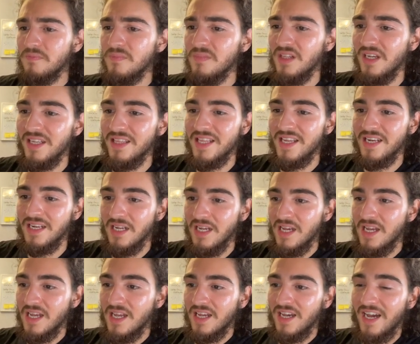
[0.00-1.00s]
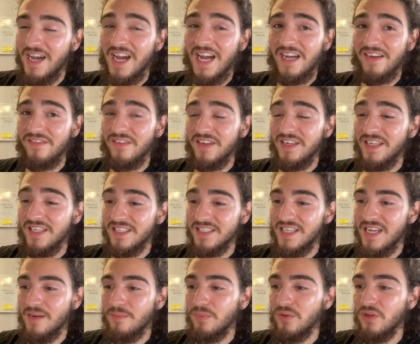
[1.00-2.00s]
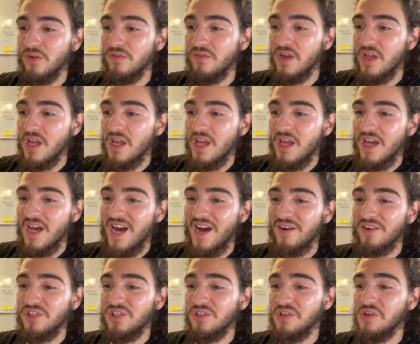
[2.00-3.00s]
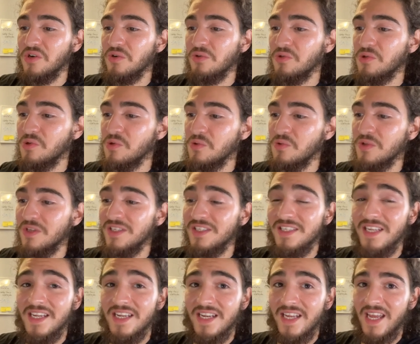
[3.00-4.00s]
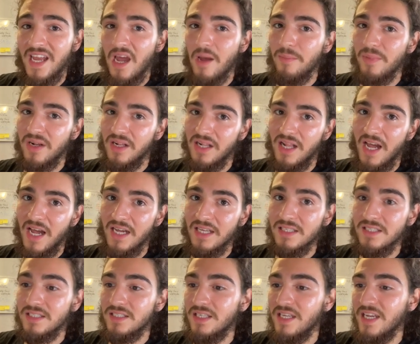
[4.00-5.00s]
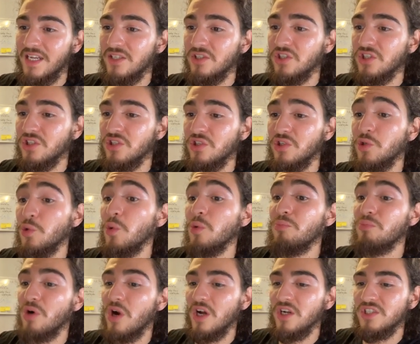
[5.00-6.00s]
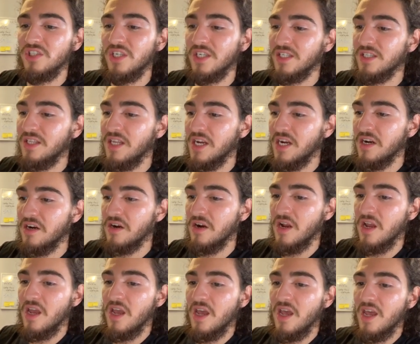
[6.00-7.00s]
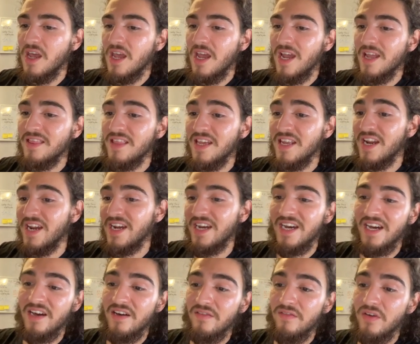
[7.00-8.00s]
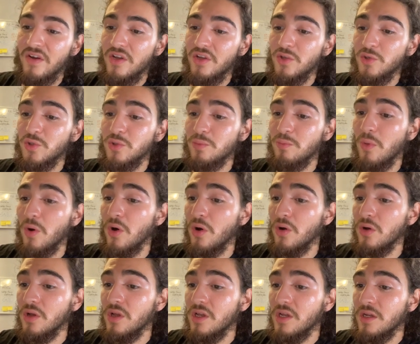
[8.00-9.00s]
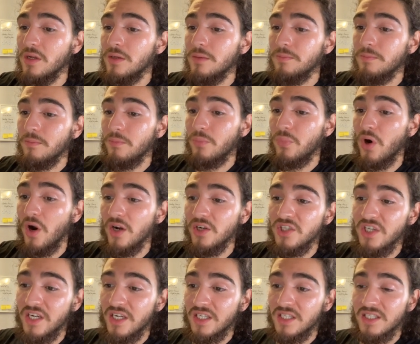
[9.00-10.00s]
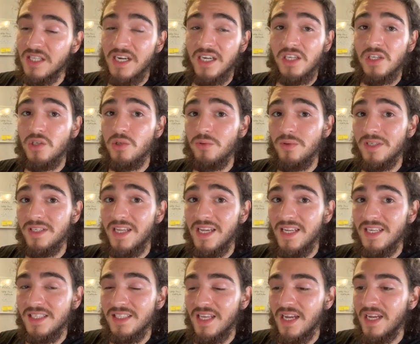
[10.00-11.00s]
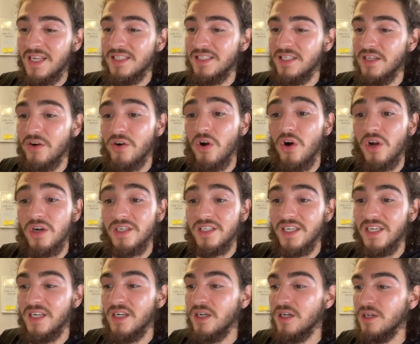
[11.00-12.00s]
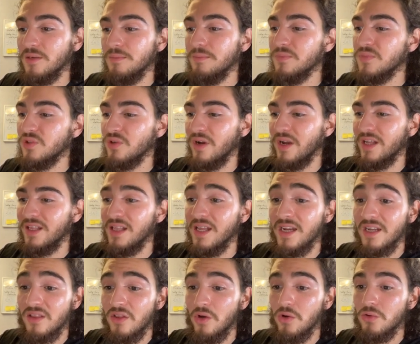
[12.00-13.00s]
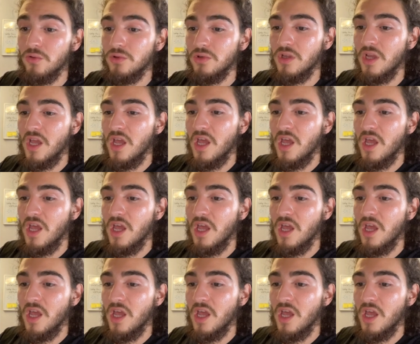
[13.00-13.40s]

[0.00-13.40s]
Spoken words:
and then I have an example of how I should go to this data camp class and just do a project there. And then I have small projects that I can do in data science that are on GitHub, so I link those.